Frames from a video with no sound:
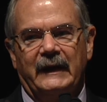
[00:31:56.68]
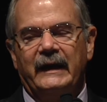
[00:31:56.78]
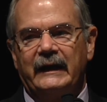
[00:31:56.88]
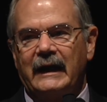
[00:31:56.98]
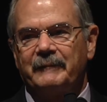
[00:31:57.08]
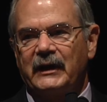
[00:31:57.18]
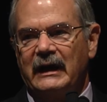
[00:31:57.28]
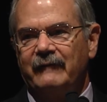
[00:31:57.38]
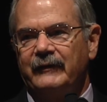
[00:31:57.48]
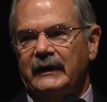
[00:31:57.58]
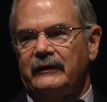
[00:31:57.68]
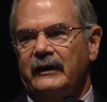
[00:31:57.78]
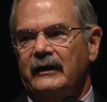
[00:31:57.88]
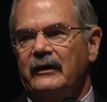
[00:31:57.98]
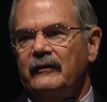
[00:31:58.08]
And I'm confident
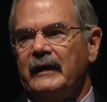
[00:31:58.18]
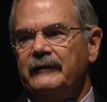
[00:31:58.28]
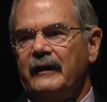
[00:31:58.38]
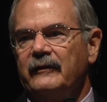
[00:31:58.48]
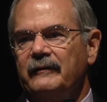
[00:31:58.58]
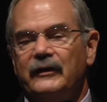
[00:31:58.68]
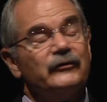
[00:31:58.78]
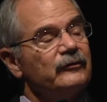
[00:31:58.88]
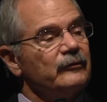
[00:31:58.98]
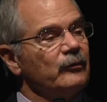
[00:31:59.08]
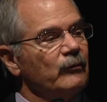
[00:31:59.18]
that this